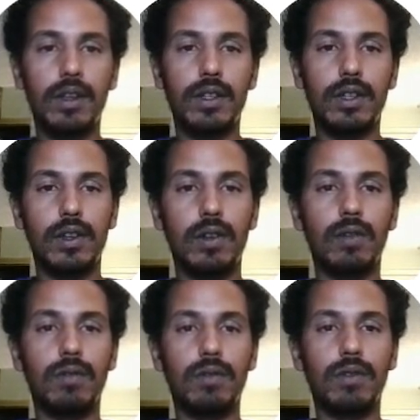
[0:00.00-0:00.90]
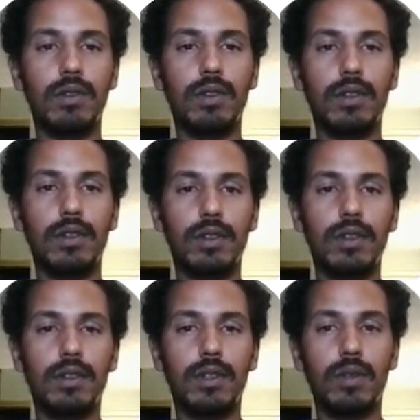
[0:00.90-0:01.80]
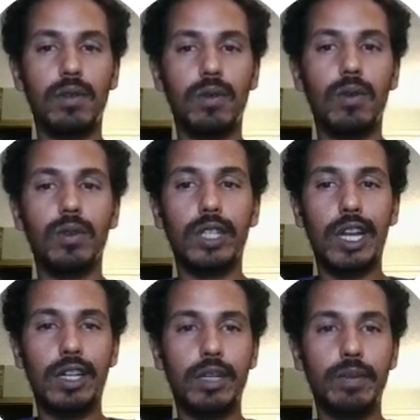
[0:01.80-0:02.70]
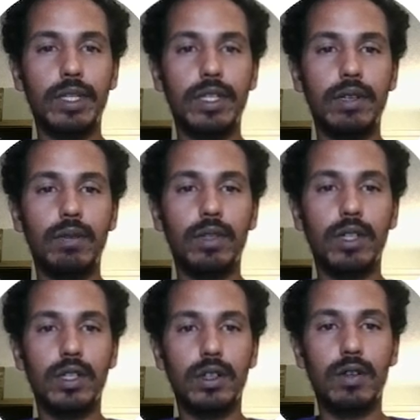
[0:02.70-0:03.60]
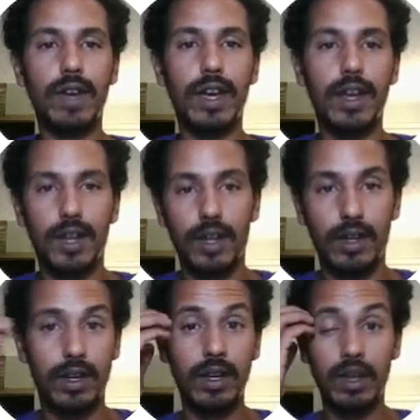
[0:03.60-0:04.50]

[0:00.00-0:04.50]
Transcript: So cool. ChatGPT will just go ahead and